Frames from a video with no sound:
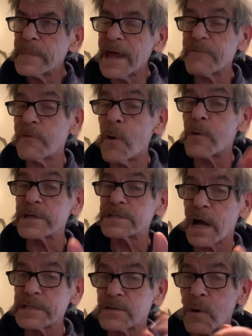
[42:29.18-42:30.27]
focused
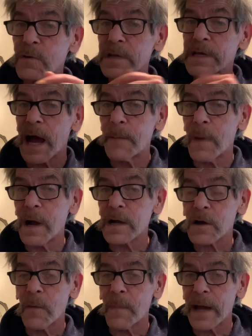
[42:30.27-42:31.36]
on Stokely
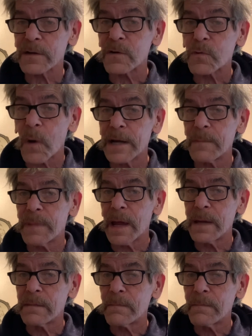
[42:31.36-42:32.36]
Carmichael quite a bit.